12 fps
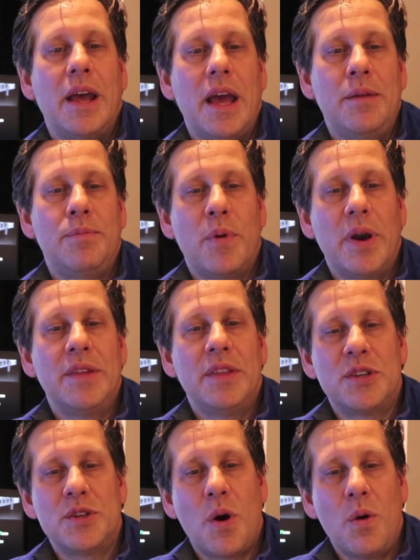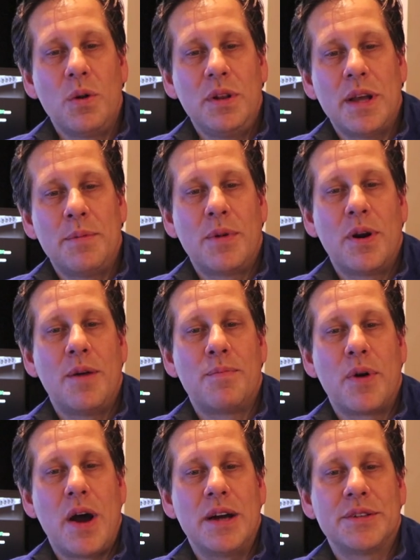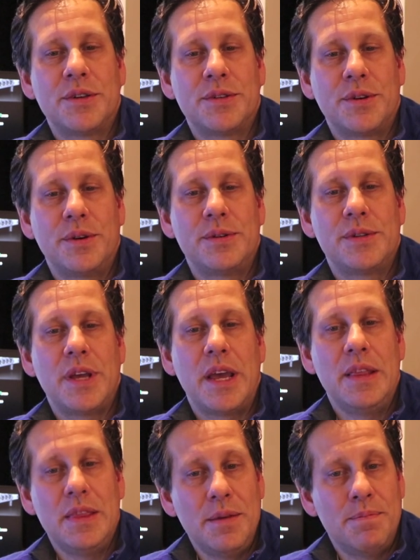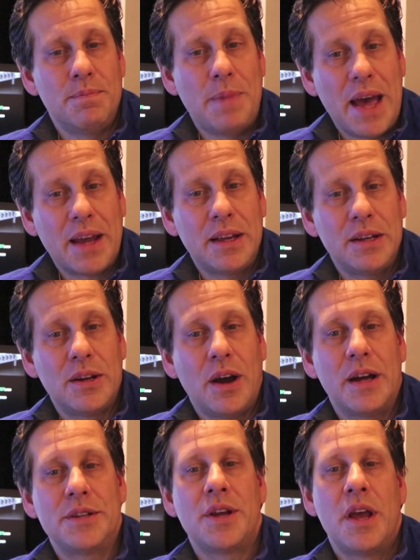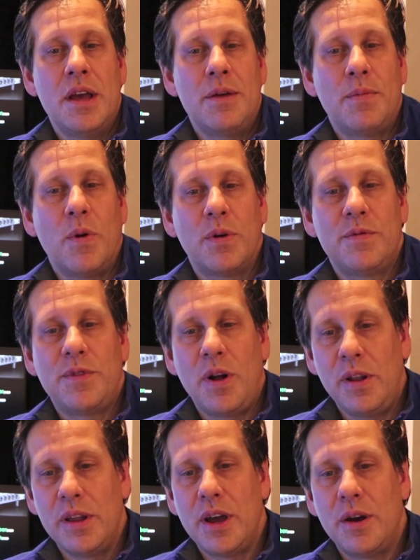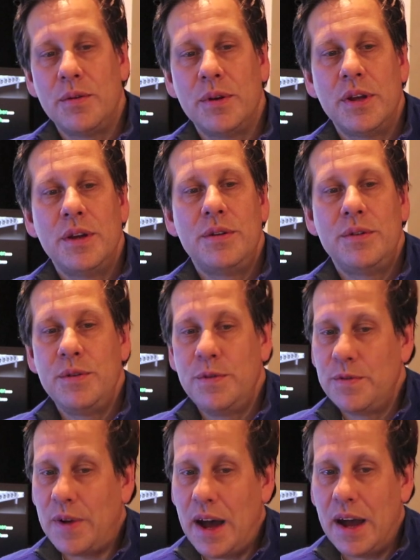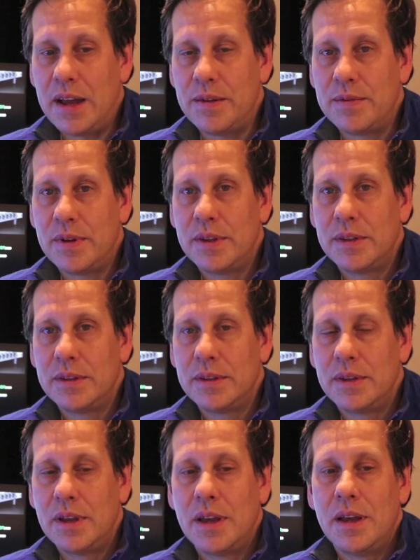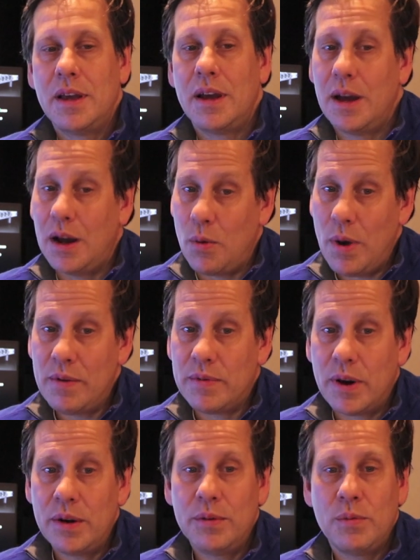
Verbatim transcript: and bring the total number of processors in the McIntosh portfolio to five. However,